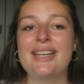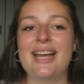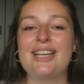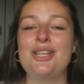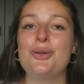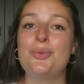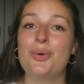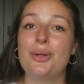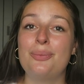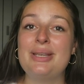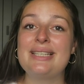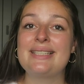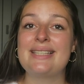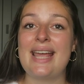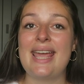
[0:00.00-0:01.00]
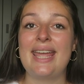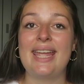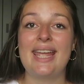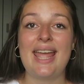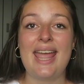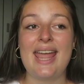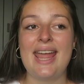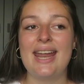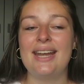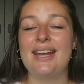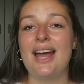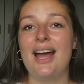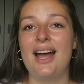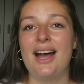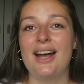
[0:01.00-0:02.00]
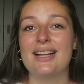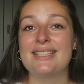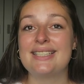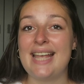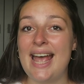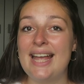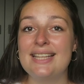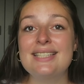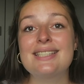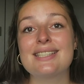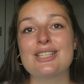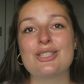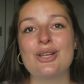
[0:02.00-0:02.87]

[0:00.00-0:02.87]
then you will be staying in uh, tents.